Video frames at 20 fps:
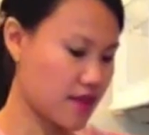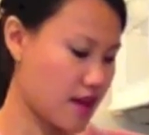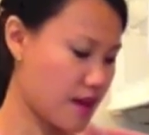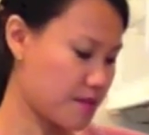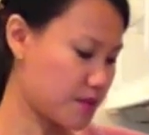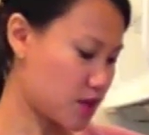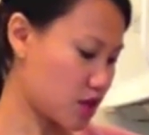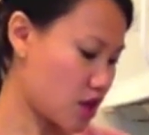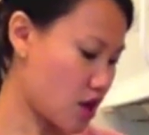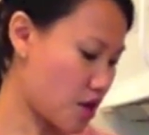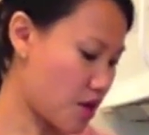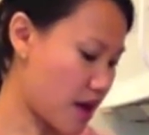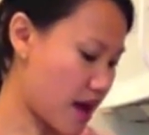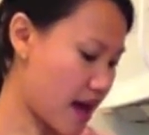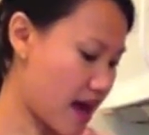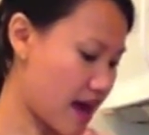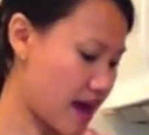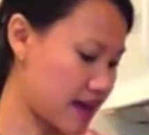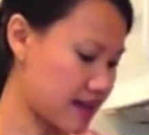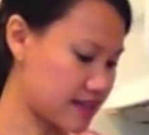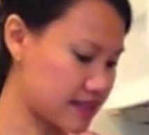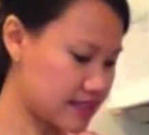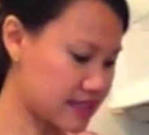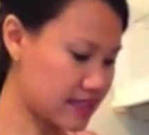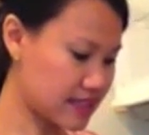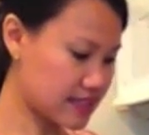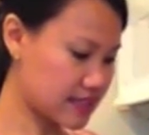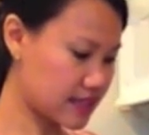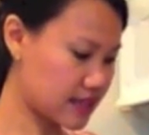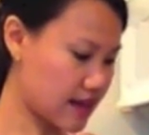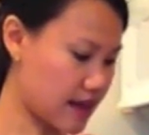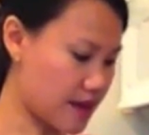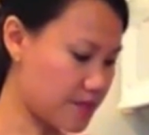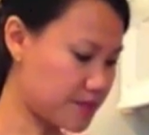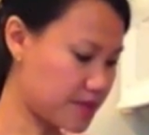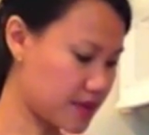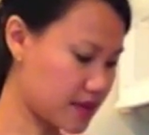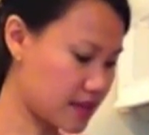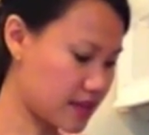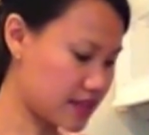I'm going to go ahead and season
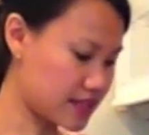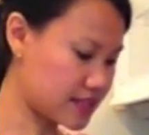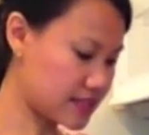up the